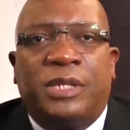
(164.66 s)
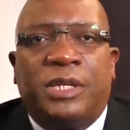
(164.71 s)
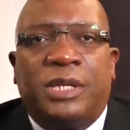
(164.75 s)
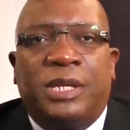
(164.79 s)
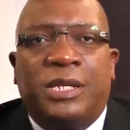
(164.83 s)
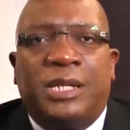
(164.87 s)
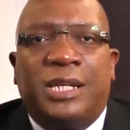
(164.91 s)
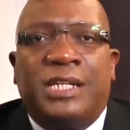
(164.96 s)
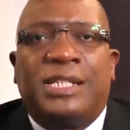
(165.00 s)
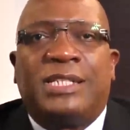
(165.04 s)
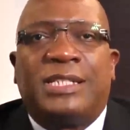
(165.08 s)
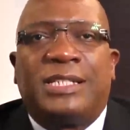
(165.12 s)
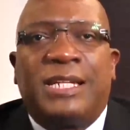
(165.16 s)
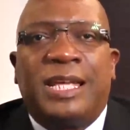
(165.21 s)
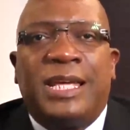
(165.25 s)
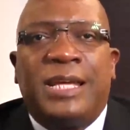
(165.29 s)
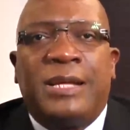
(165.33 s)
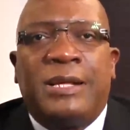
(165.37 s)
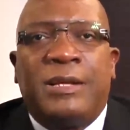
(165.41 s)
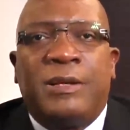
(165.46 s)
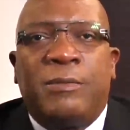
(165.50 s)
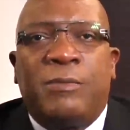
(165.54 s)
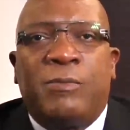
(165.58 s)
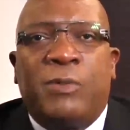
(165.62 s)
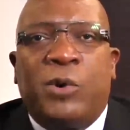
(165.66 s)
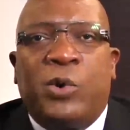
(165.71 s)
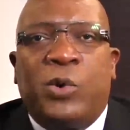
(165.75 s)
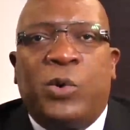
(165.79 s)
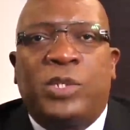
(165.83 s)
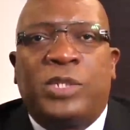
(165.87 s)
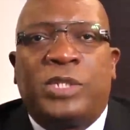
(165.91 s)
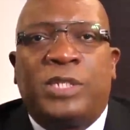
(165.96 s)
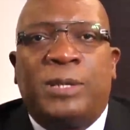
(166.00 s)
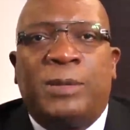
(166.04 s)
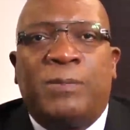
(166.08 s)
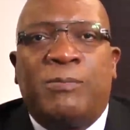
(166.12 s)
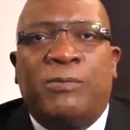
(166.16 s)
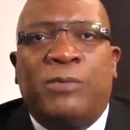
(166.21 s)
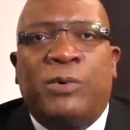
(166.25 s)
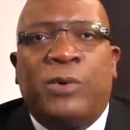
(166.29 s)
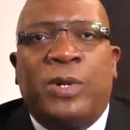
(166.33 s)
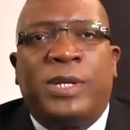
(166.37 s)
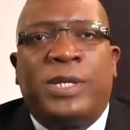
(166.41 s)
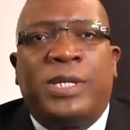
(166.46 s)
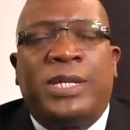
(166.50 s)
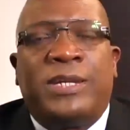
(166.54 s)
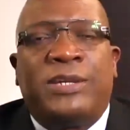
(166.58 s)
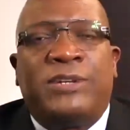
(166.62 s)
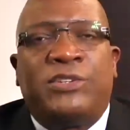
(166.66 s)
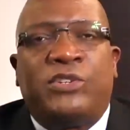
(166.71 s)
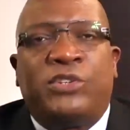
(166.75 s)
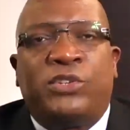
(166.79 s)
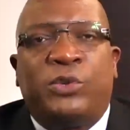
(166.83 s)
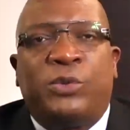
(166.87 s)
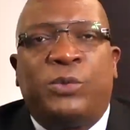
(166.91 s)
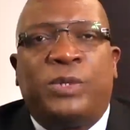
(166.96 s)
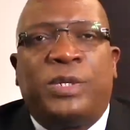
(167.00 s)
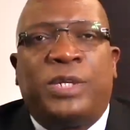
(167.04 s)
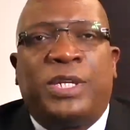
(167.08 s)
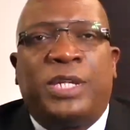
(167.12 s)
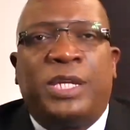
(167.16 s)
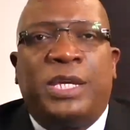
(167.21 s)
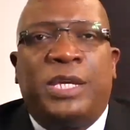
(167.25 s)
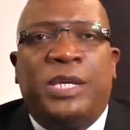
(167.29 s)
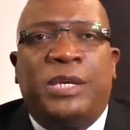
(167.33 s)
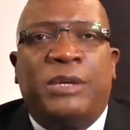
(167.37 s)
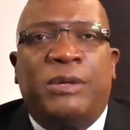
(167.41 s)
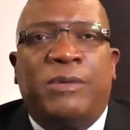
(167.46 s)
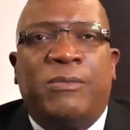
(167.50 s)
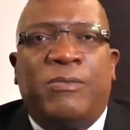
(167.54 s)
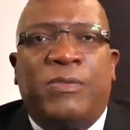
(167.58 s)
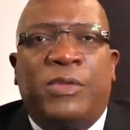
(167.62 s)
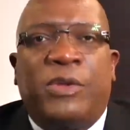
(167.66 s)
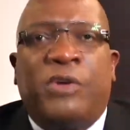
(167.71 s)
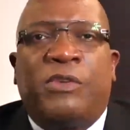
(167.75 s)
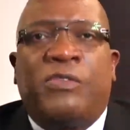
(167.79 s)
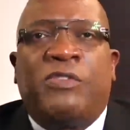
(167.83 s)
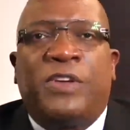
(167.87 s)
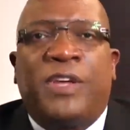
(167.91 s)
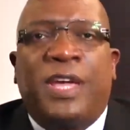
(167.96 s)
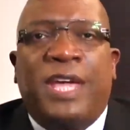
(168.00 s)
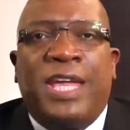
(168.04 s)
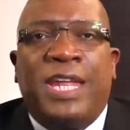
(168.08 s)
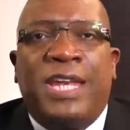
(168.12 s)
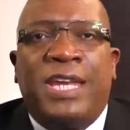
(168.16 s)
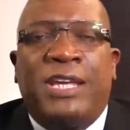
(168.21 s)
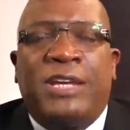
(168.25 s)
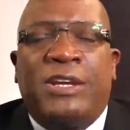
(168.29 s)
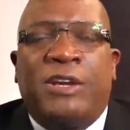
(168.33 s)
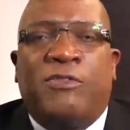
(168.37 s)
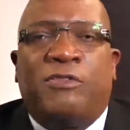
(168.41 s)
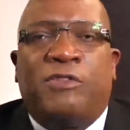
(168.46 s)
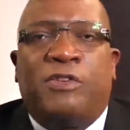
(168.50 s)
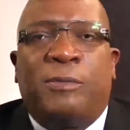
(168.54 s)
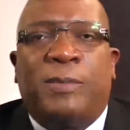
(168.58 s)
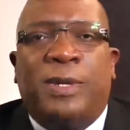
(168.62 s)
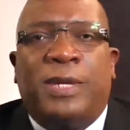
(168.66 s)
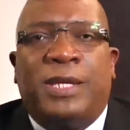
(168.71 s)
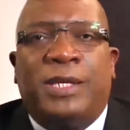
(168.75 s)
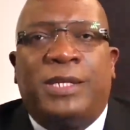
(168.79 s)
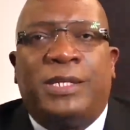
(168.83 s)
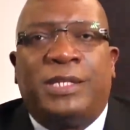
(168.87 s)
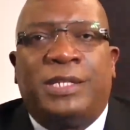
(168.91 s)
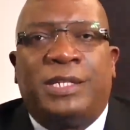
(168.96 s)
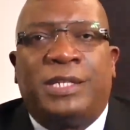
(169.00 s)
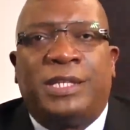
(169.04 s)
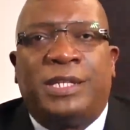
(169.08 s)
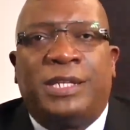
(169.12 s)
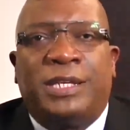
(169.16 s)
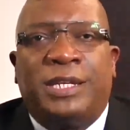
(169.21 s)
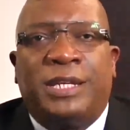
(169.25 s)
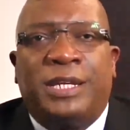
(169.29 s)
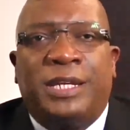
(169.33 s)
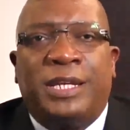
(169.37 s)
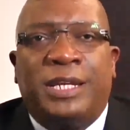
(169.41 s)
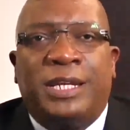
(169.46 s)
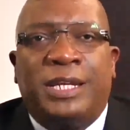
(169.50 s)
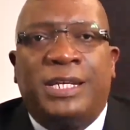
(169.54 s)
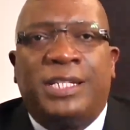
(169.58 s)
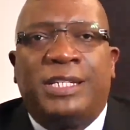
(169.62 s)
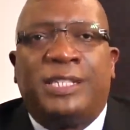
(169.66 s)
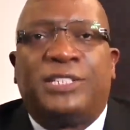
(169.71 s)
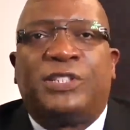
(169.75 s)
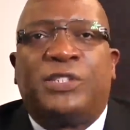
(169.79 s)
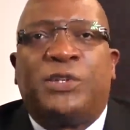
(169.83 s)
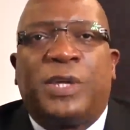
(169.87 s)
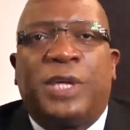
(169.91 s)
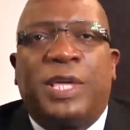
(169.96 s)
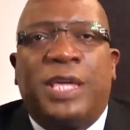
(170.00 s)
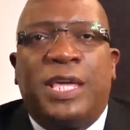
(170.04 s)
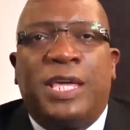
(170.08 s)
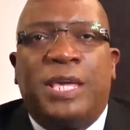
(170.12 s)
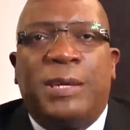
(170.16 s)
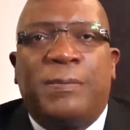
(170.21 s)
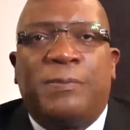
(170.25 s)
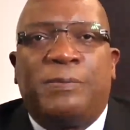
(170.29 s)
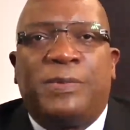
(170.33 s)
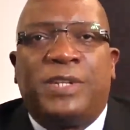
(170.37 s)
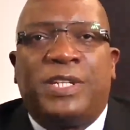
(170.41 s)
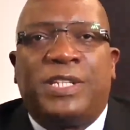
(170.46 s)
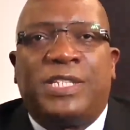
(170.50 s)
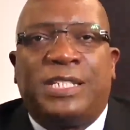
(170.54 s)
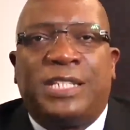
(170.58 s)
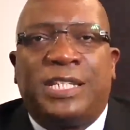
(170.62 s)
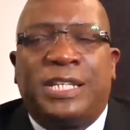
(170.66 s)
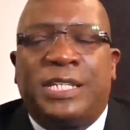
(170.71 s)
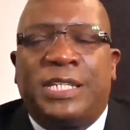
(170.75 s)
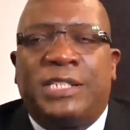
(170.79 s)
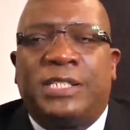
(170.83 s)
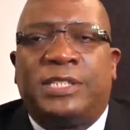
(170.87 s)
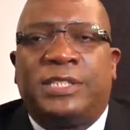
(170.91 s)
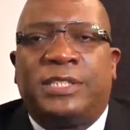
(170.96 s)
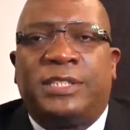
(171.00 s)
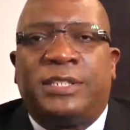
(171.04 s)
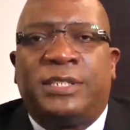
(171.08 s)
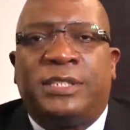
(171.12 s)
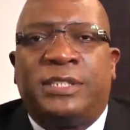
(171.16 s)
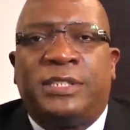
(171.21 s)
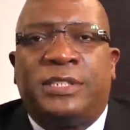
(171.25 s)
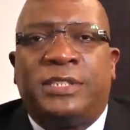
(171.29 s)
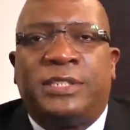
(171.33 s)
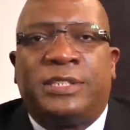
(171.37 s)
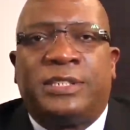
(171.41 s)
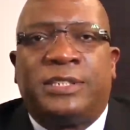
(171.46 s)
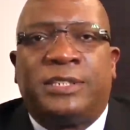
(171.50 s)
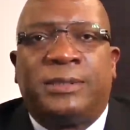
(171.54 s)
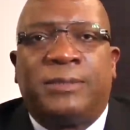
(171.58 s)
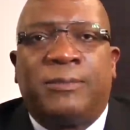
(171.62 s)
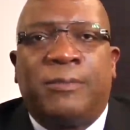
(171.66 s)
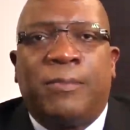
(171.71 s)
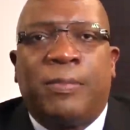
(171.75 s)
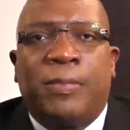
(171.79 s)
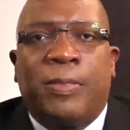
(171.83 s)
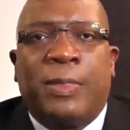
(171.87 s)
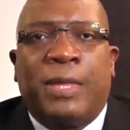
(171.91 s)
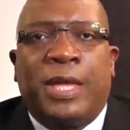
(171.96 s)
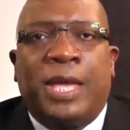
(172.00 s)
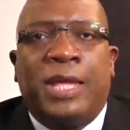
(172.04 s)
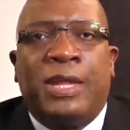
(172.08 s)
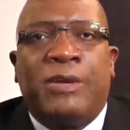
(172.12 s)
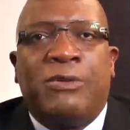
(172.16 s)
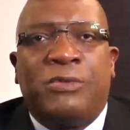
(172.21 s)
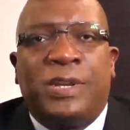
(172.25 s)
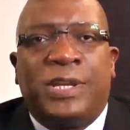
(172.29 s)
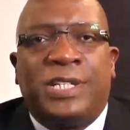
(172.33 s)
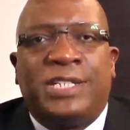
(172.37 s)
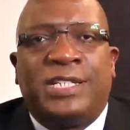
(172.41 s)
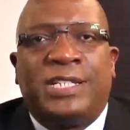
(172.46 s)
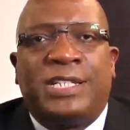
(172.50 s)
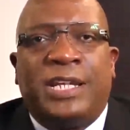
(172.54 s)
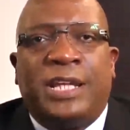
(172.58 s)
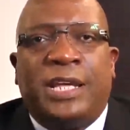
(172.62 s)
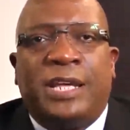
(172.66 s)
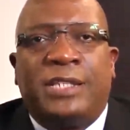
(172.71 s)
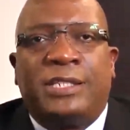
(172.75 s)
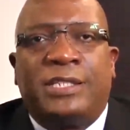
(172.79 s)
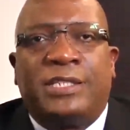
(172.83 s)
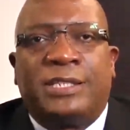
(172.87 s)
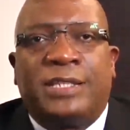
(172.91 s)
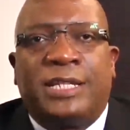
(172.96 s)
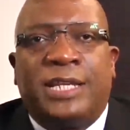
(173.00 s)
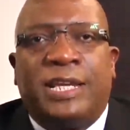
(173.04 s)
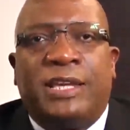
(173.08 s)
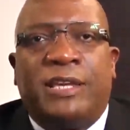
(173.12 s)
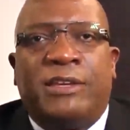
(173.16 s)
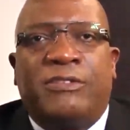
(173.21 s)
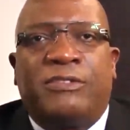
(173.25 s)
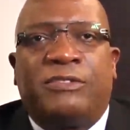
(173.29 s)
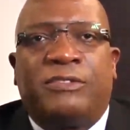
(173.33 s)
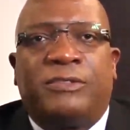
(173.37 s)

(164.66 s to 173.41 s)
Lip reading: The single most important duty of any government is to keep the citizens and residents safe.